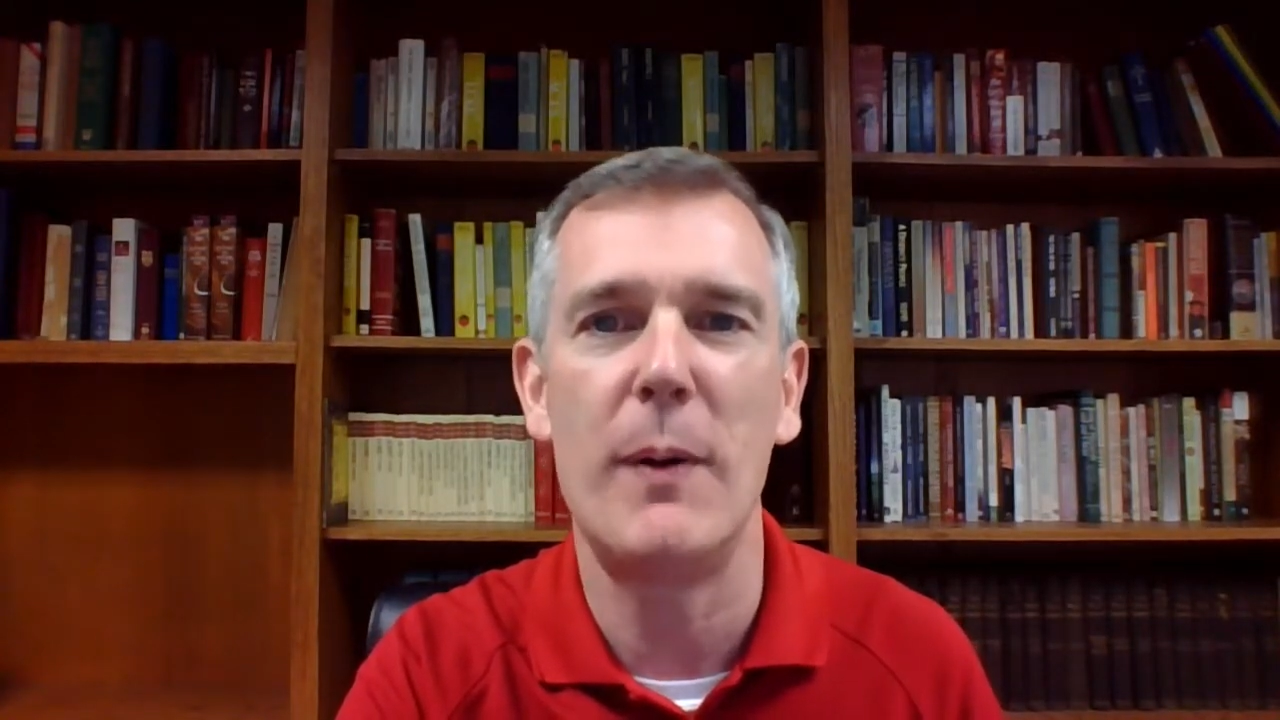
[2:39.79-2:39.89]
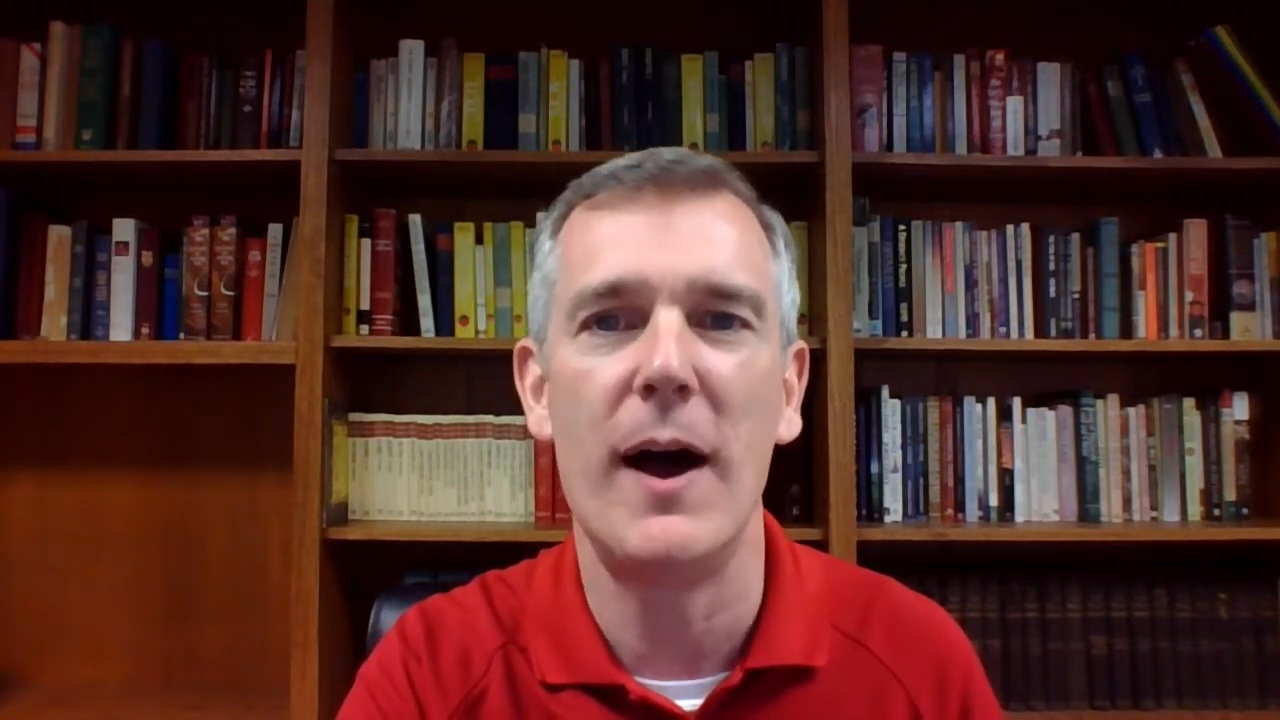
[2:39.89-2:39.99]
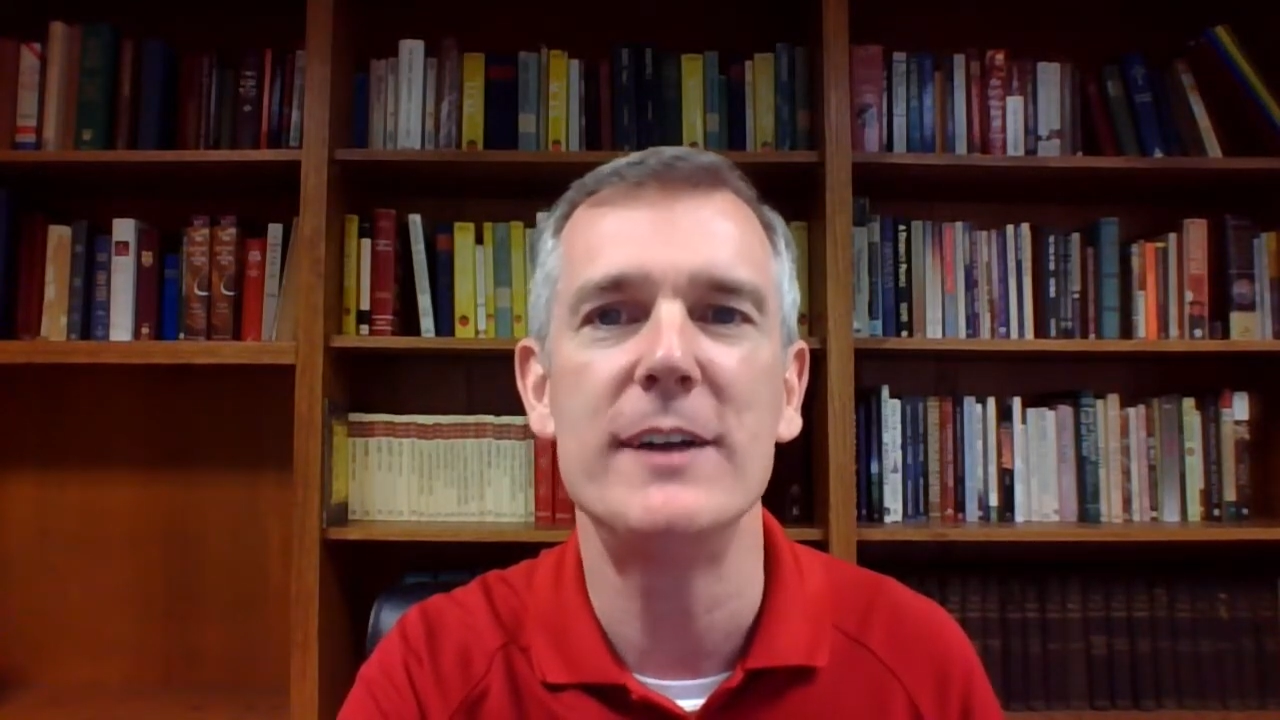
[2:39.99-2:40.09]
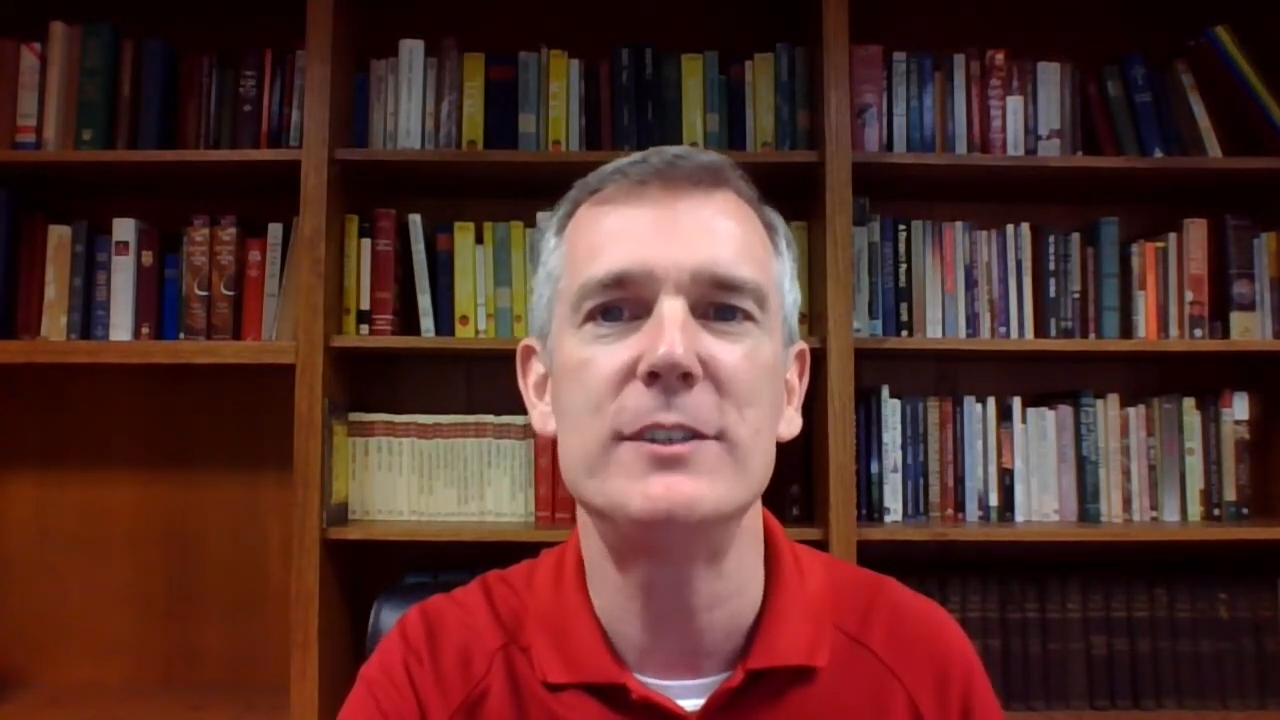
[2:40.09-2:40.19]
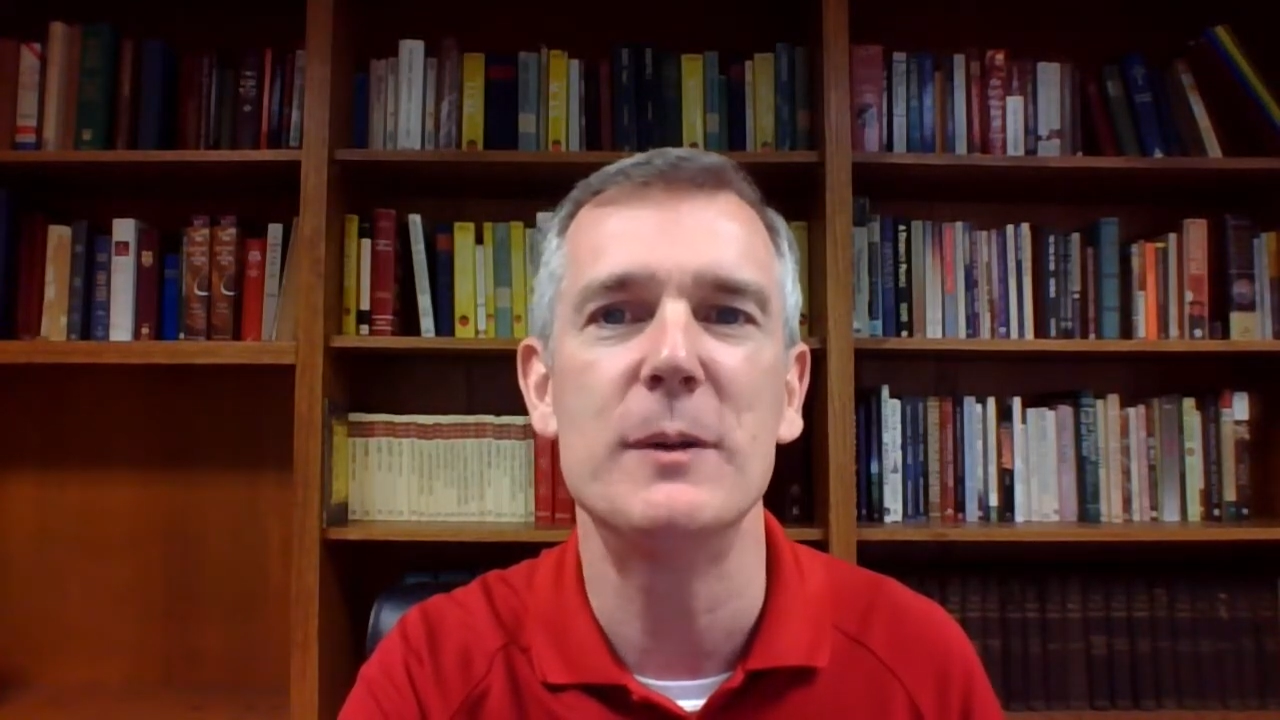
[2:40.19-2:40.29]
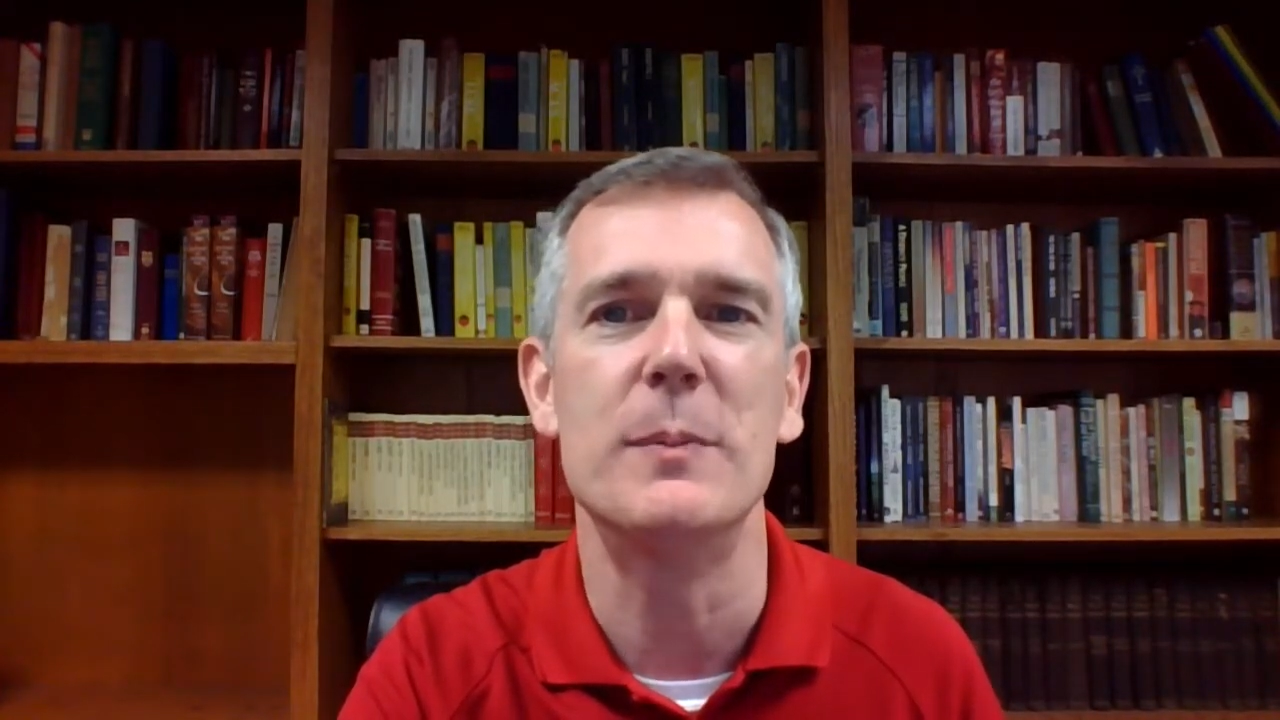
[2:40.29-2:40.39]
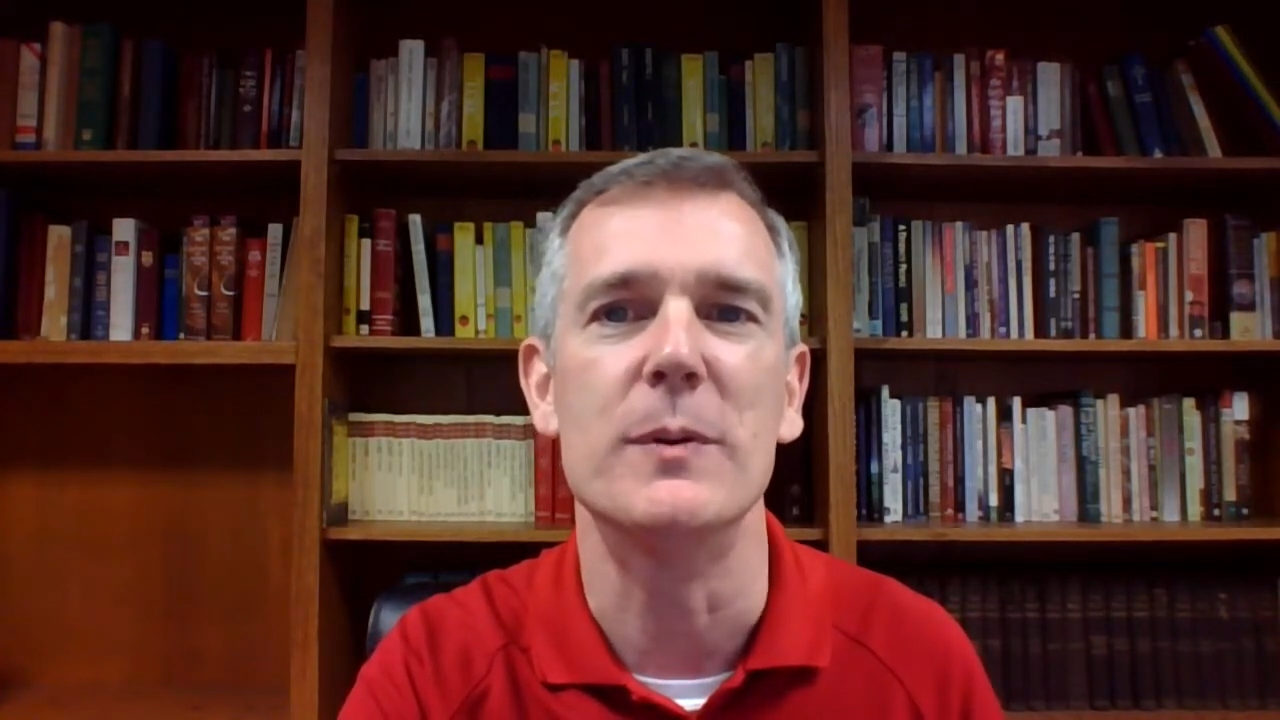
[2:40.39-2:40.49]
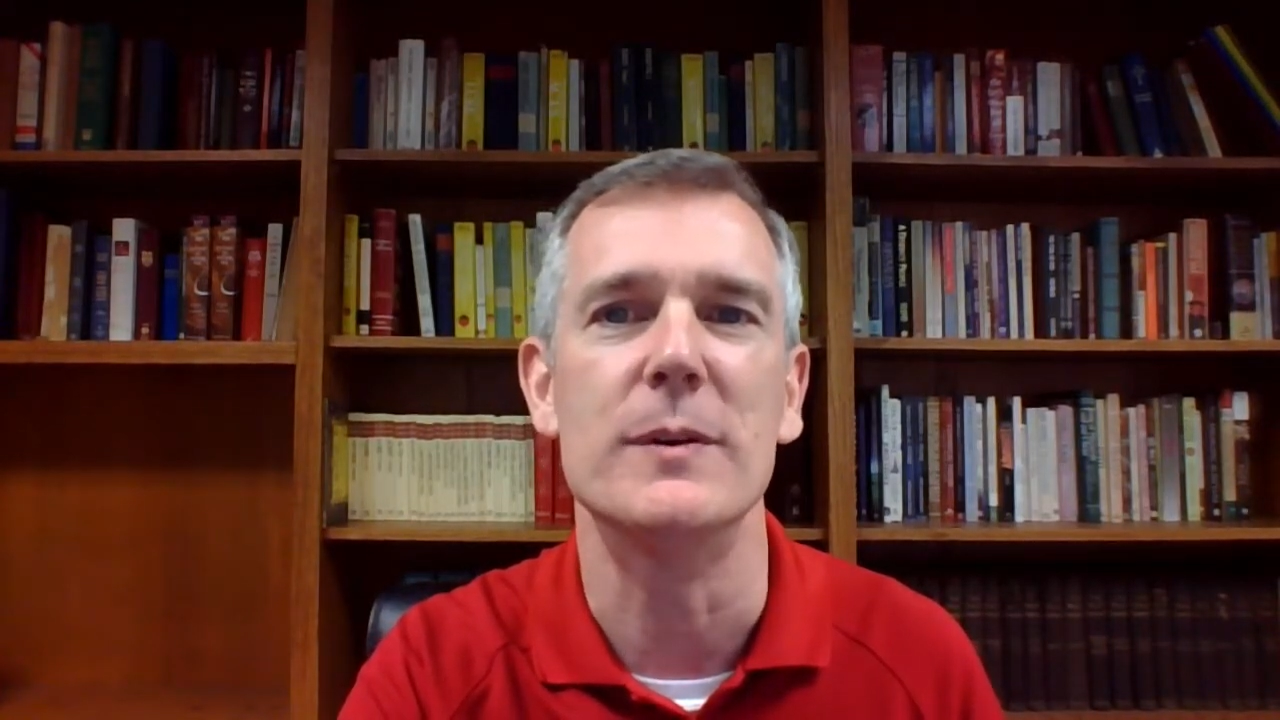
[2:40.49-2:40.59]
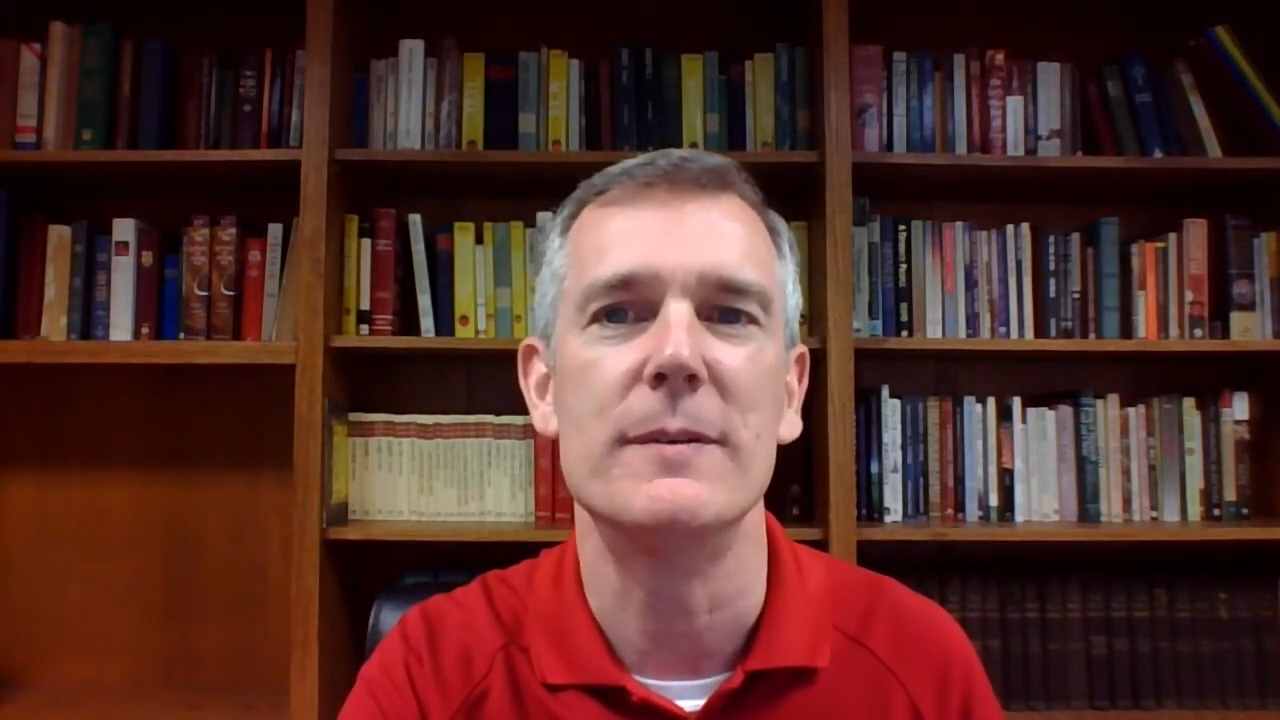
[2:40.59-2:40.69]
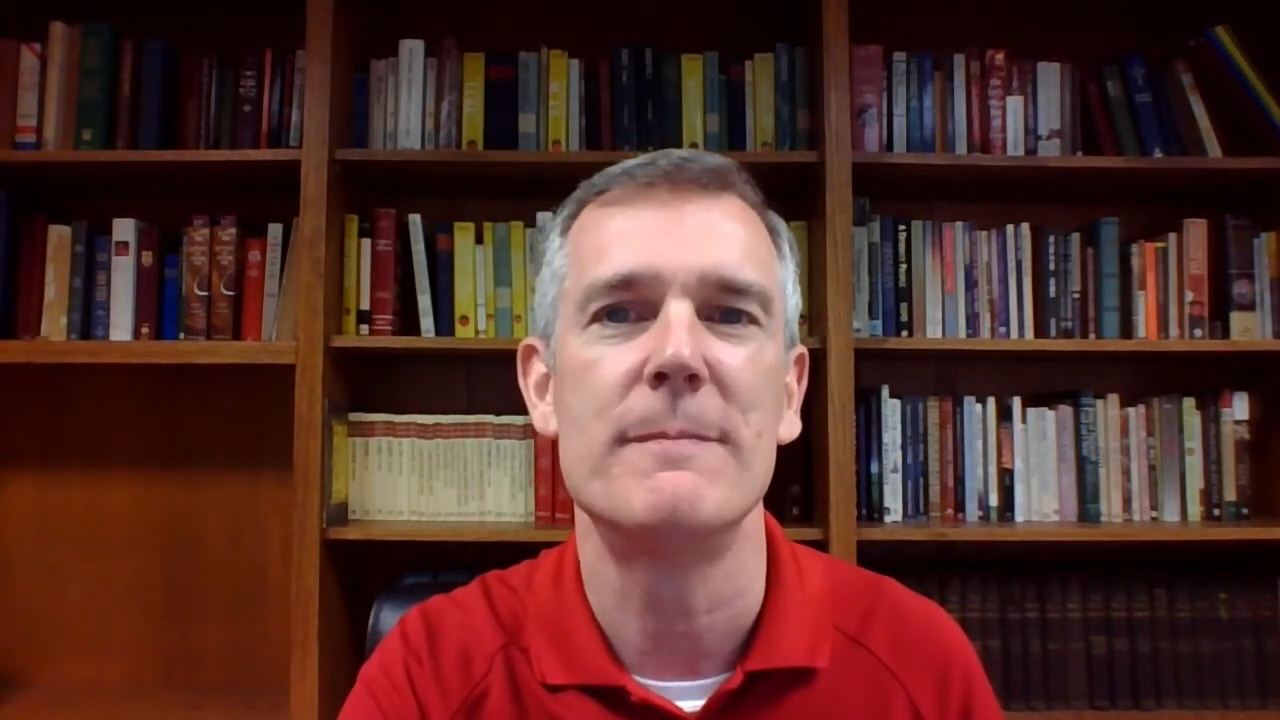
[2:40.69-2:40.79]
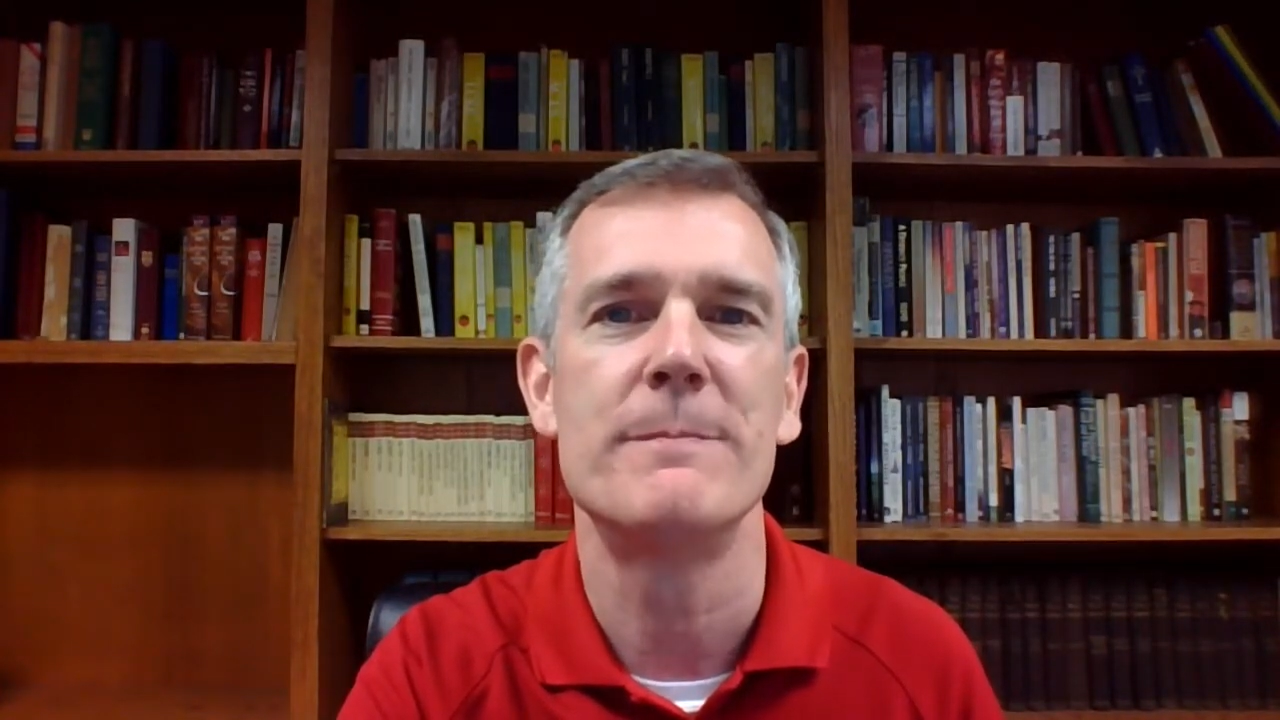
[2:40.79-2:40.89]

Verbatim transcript: possible.